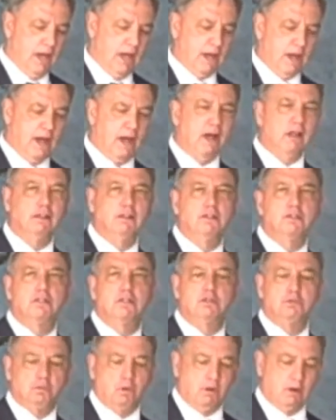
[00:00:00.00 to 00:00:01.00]
And
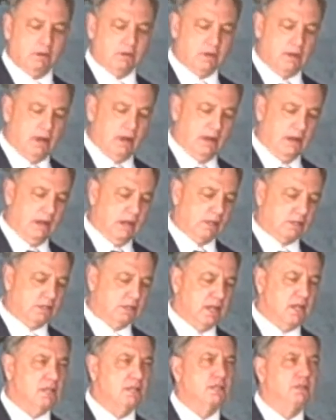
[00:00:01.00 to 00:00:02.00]
Haglunds has worked
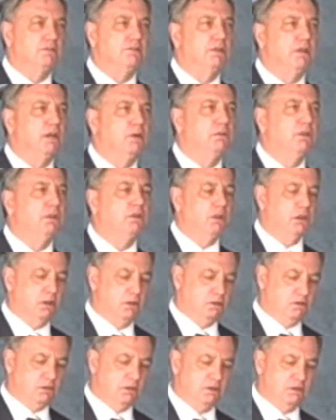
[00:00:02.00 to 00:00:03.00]
extensively with
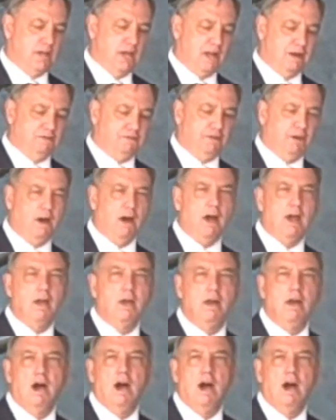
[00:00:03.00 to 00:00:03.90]
DEW to identify